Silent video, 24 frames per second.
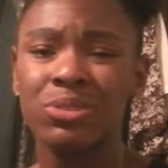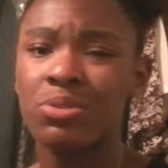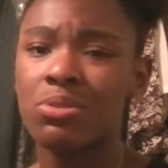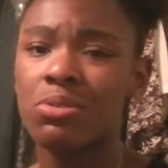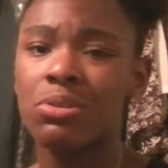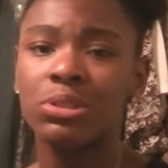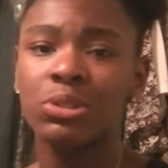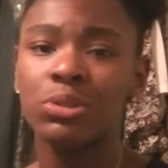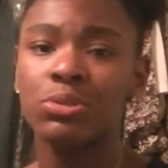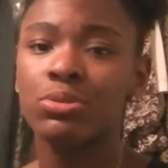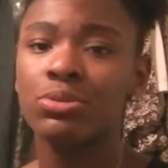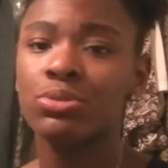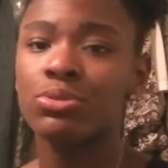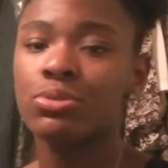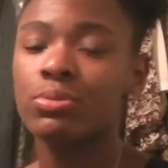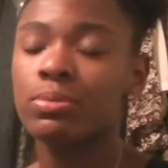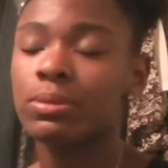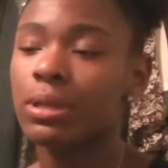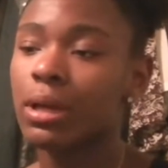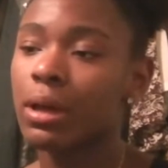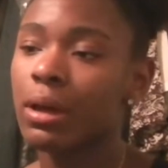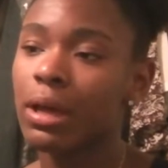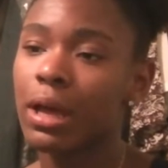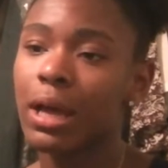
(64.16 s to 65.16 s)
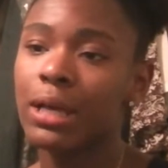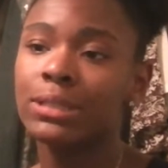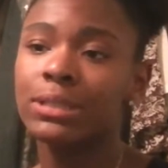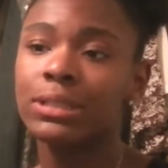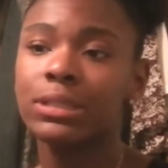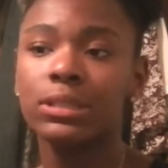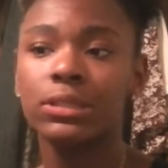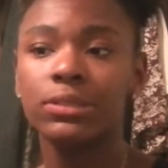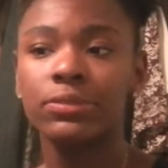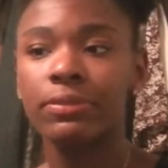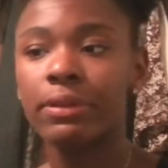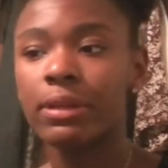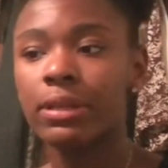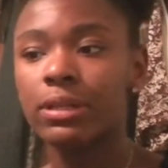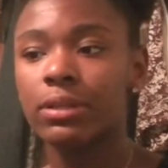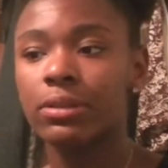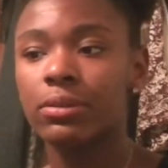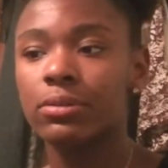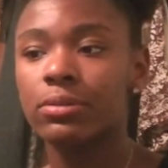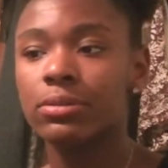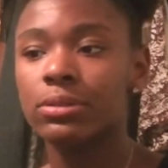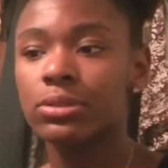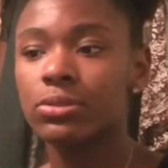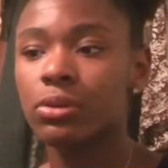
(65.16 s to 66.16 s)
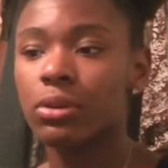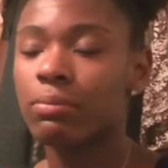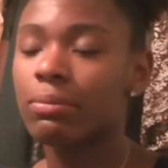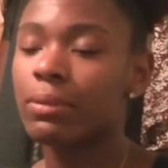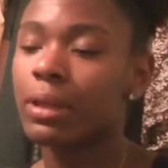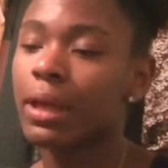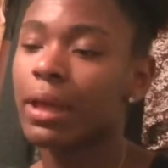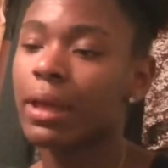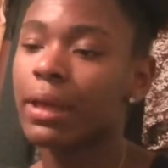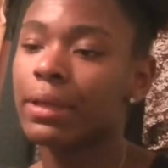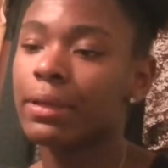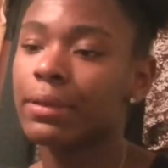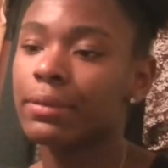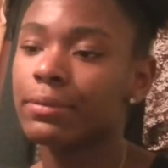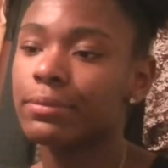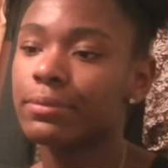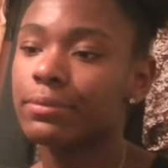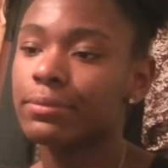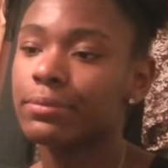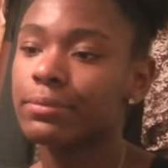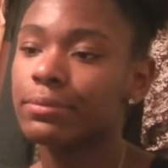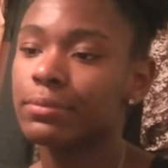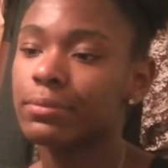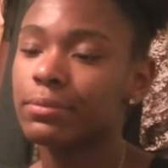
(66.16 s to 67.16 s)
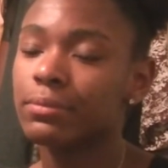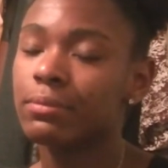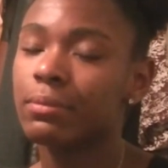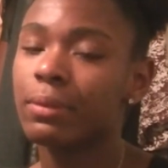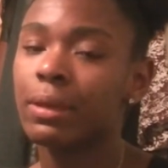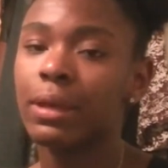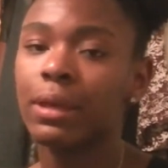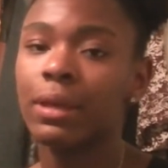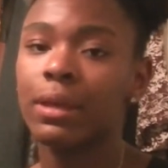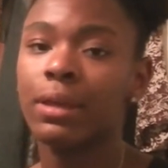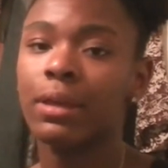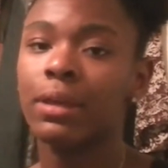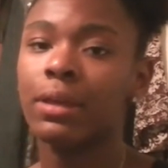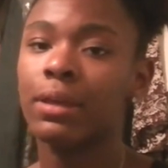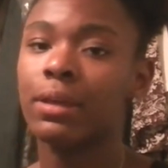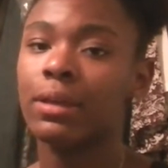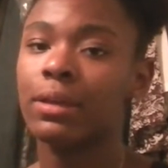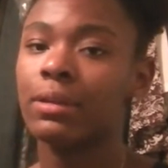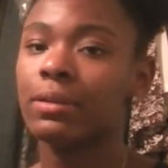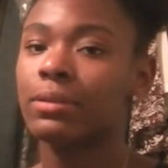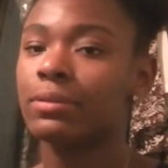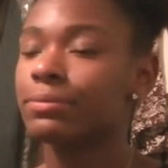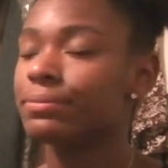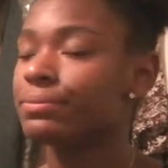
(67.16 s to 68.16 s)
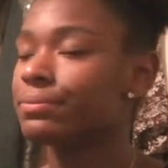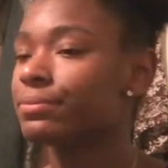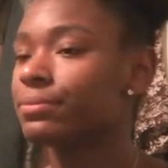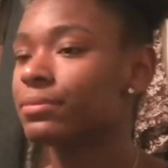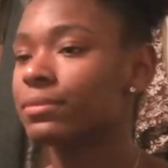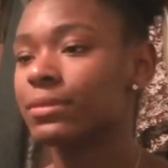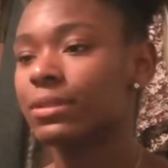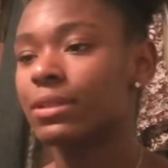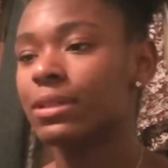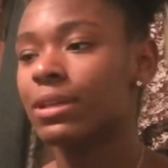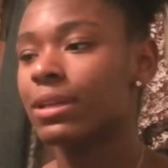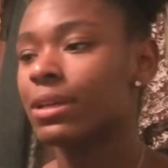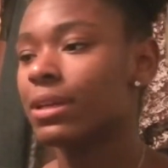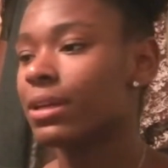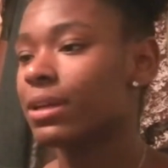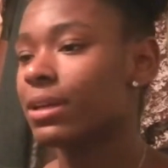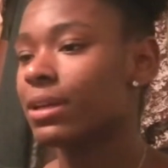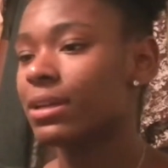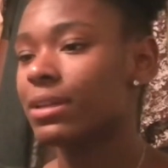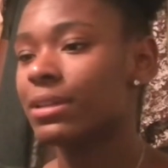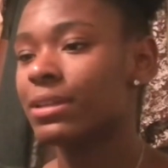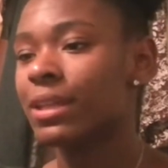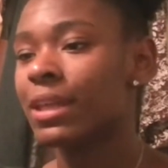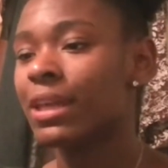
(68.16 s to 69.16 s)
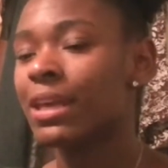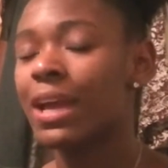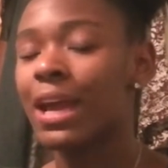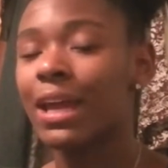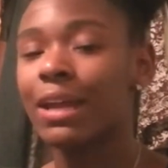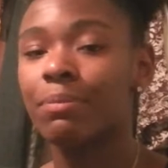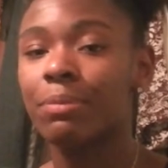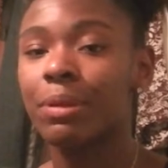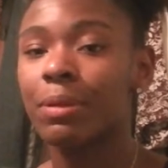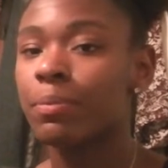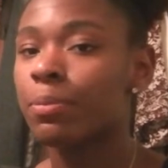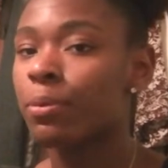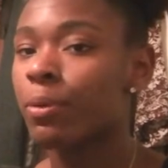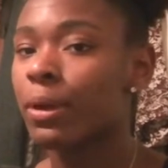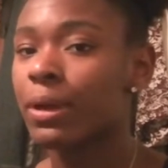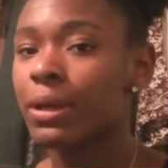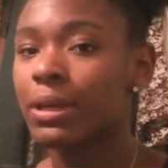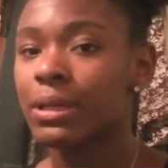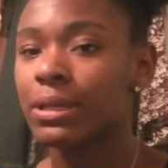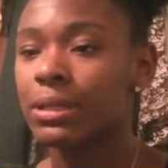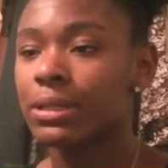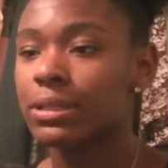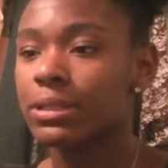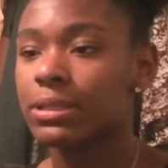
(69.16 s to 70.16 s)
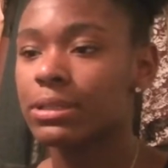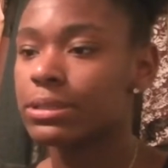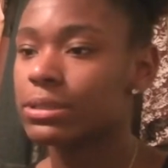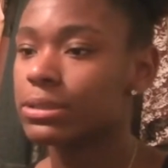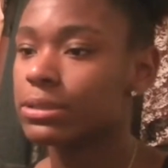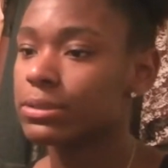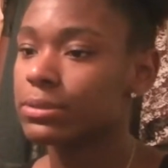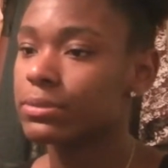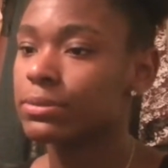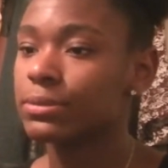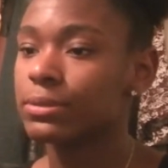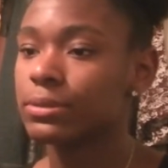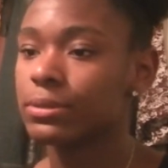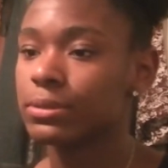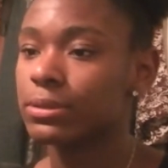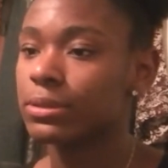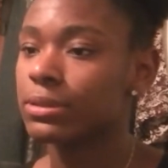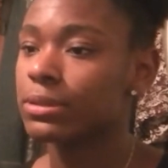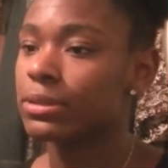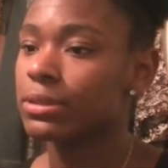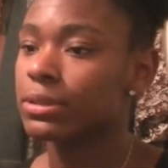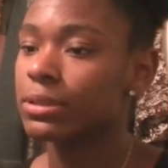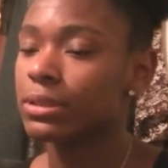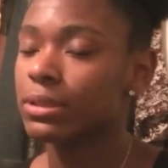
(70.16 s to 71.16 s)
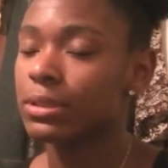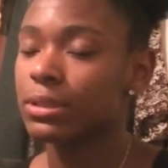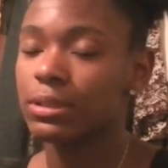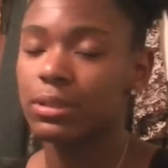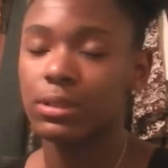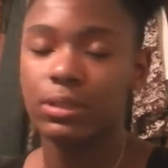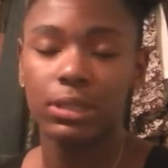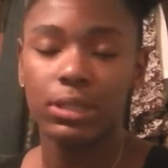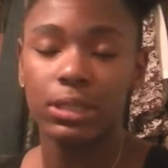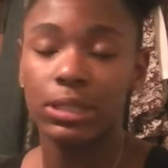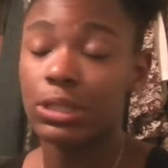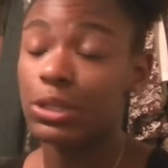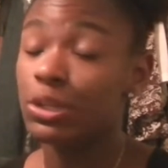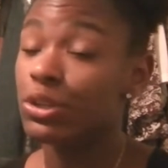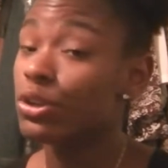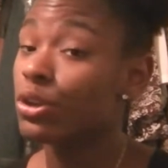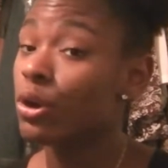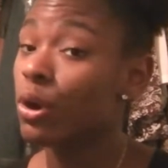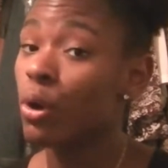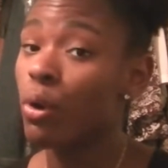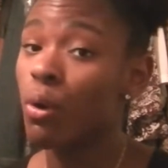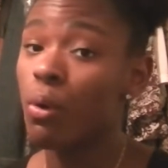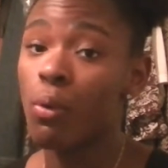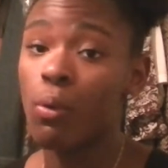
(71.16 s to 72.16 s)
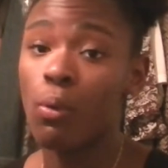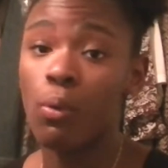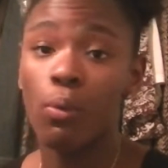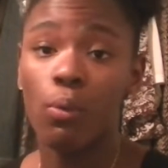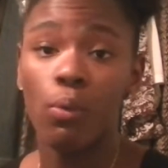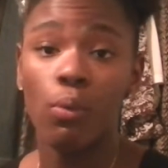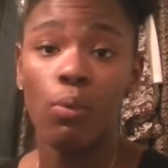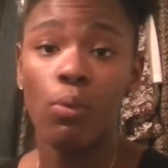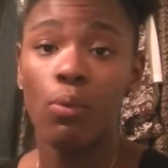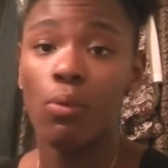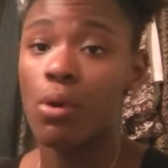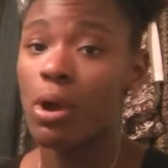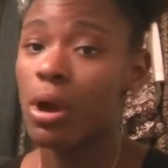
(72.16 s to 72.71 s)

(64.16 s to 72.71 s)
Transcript: on YouTube and I see this video. So I'm like, man, they gotta be pranking us. No.